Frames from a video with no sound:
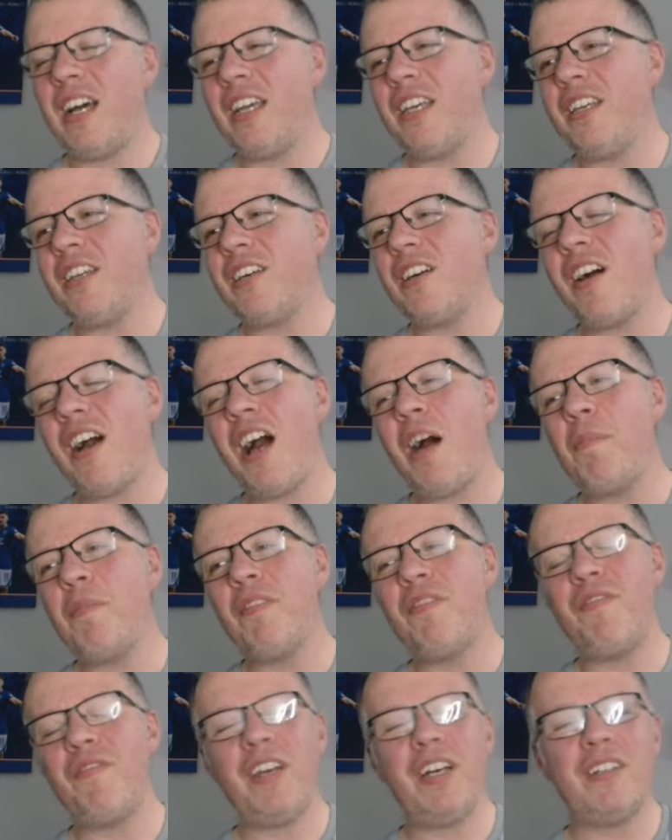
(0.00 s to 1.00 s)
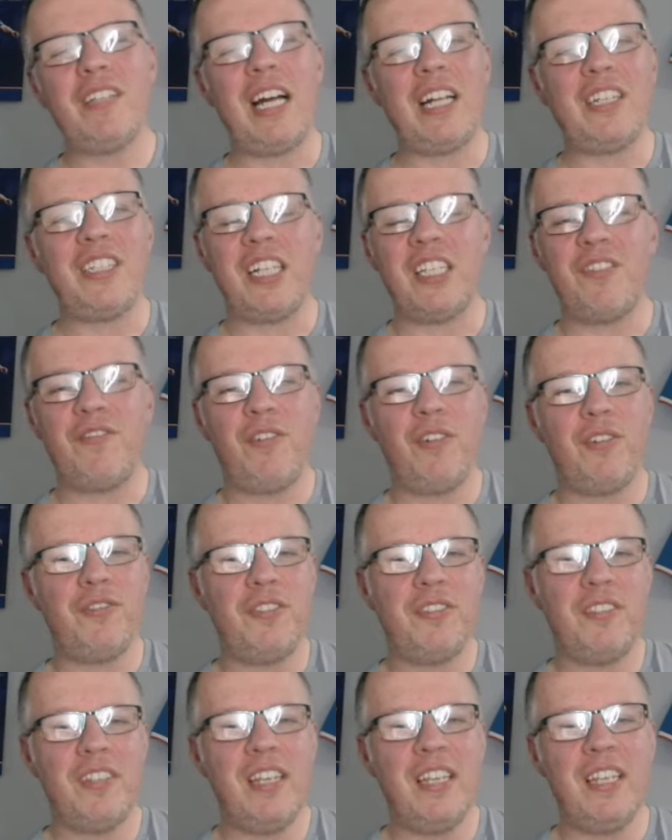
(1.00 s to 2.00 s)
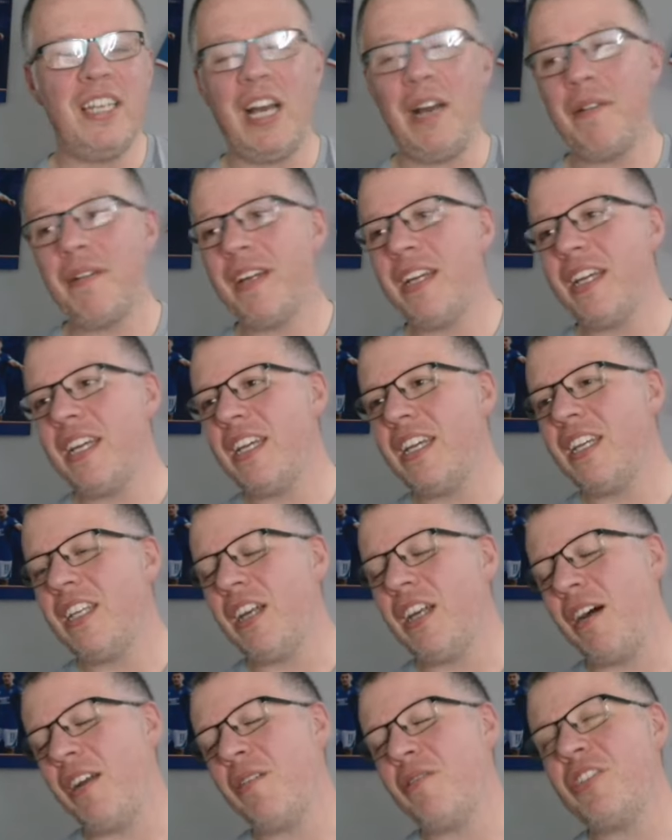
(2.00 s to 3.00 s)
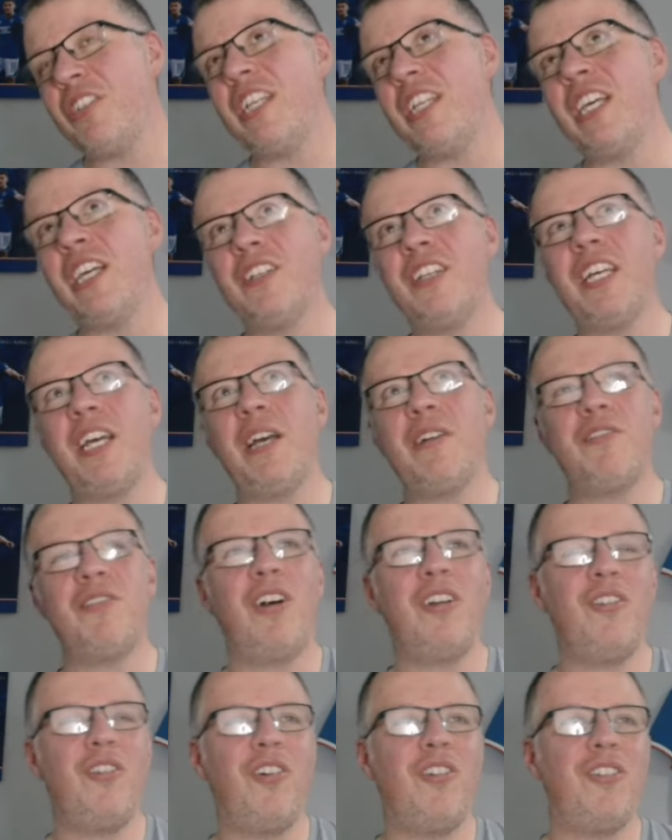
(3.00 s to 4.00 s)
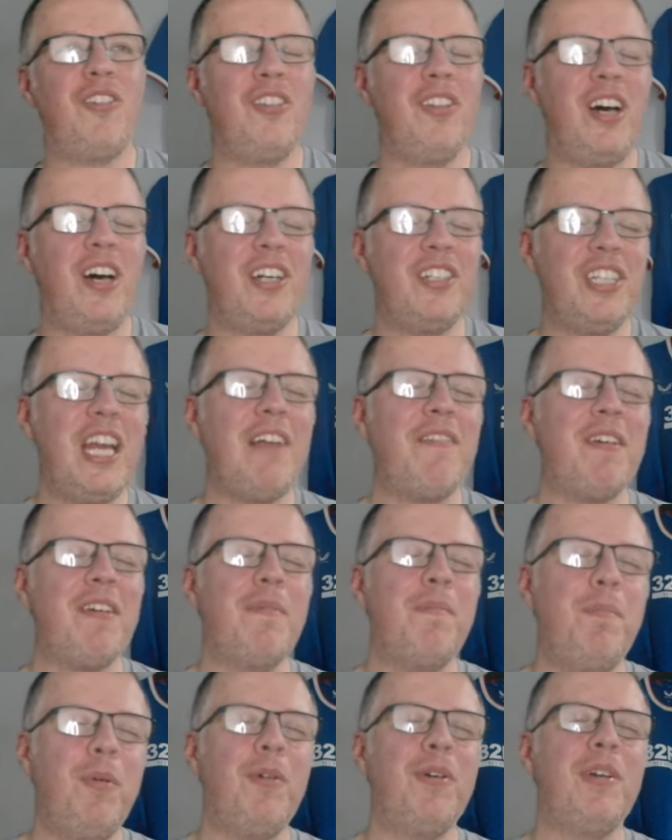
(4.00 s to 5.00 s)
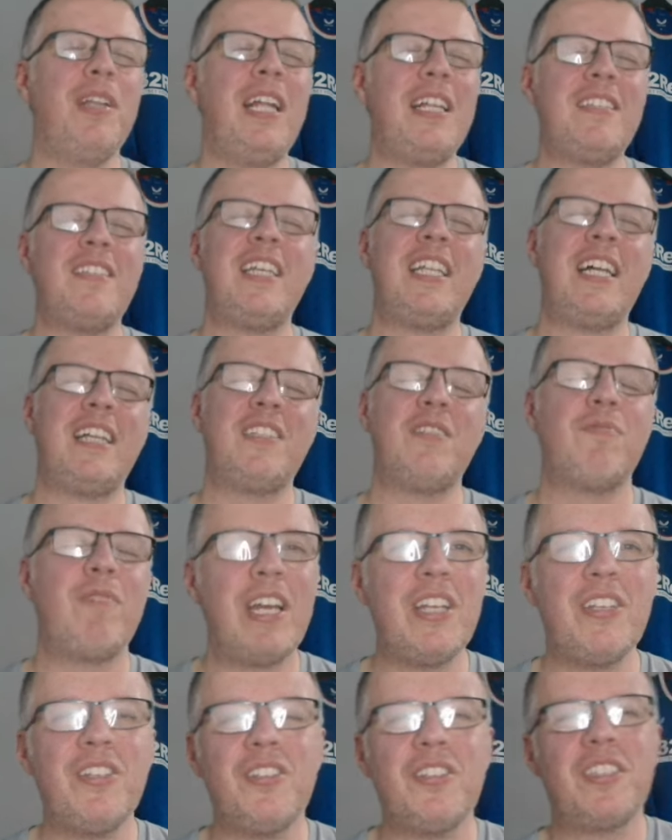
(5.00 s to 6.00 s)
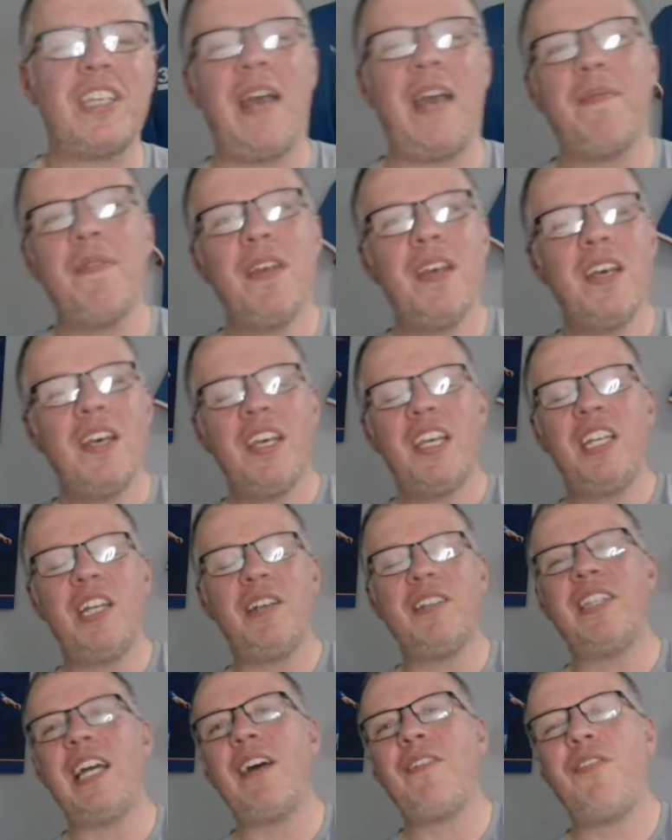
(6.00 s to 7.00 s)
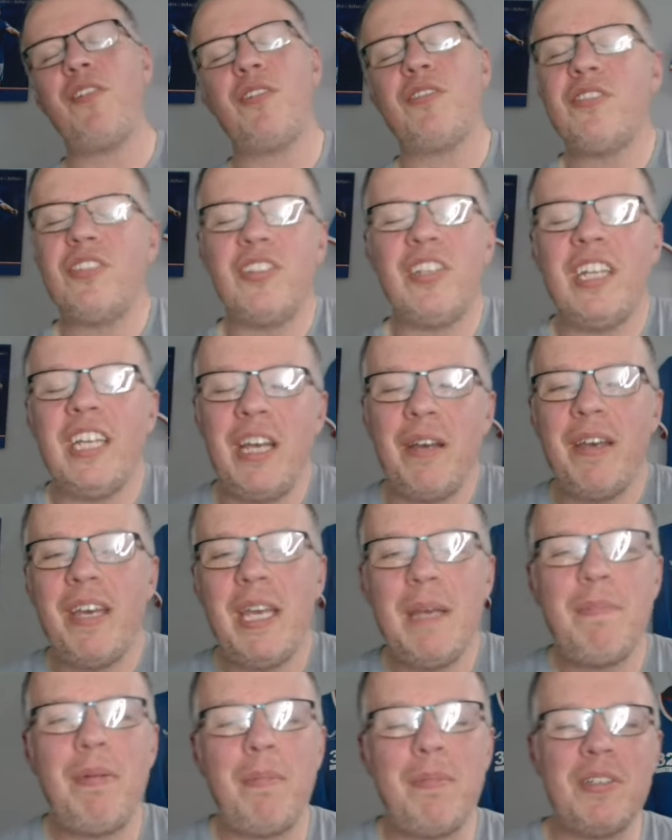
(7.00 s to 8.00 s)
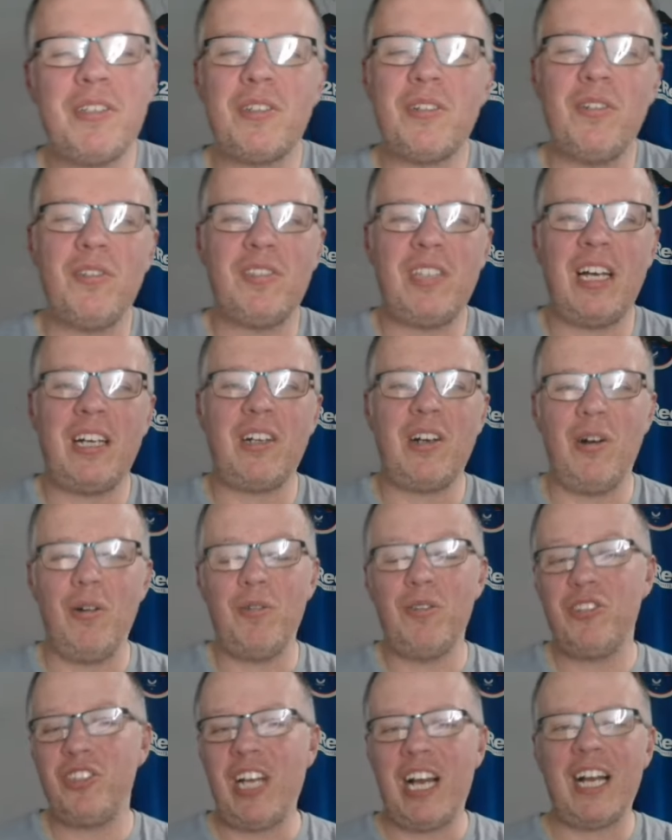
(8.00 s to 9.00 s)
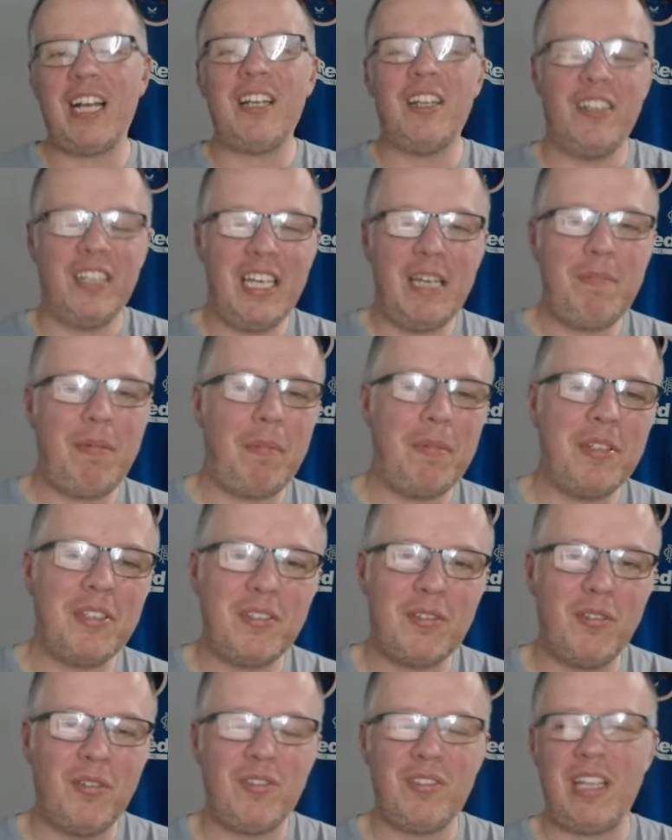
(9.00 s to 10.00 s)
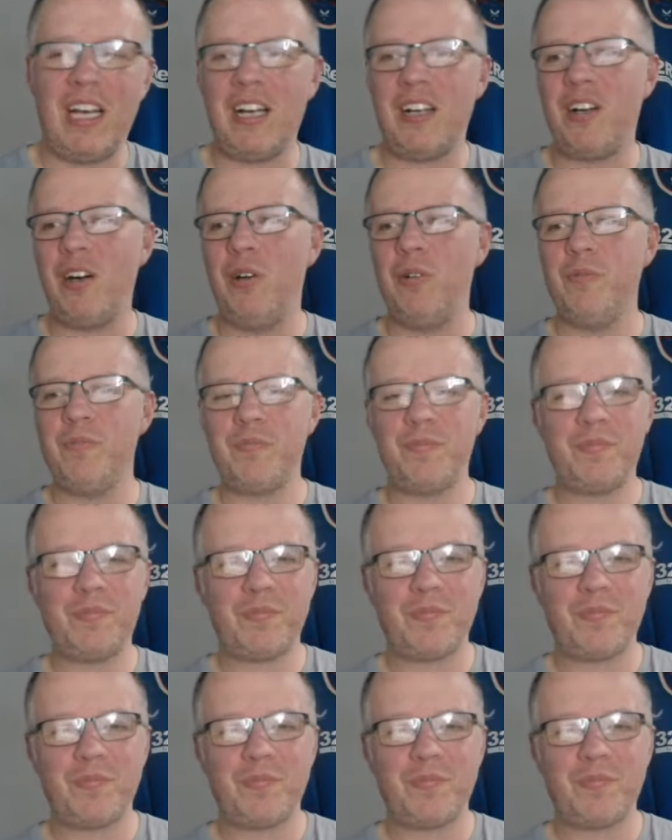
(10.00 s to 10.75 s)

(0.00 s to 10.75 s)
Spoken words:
you can't help but feel that chance falls to Danilo. You know, I know Danilo is not Nigerian, but let's say that's a Rangers game. You know, that falls to Danilo. He probably scores that goal. Shankland, he probably scores that goal.